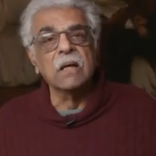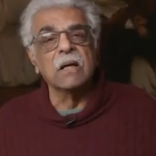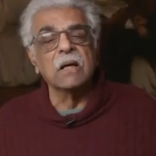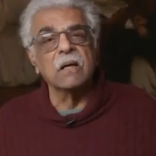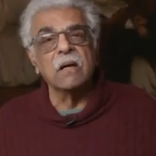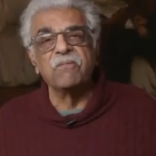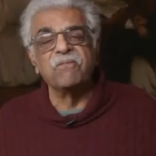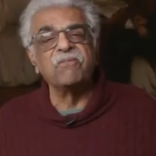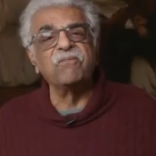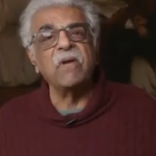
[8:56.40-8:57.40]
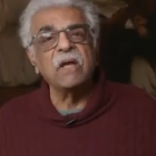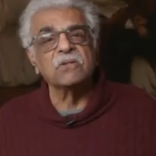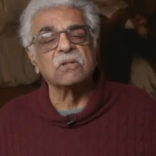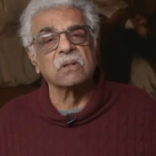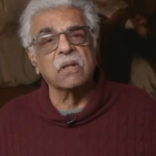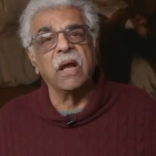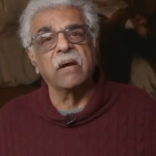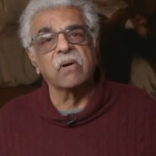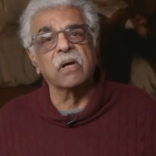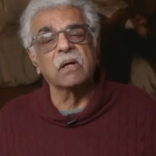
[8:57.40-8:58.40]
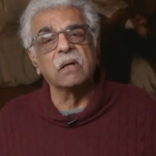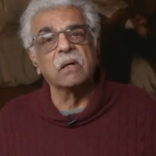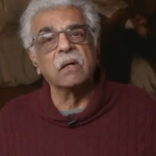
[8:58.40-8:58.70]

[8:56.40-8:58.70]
A fatal error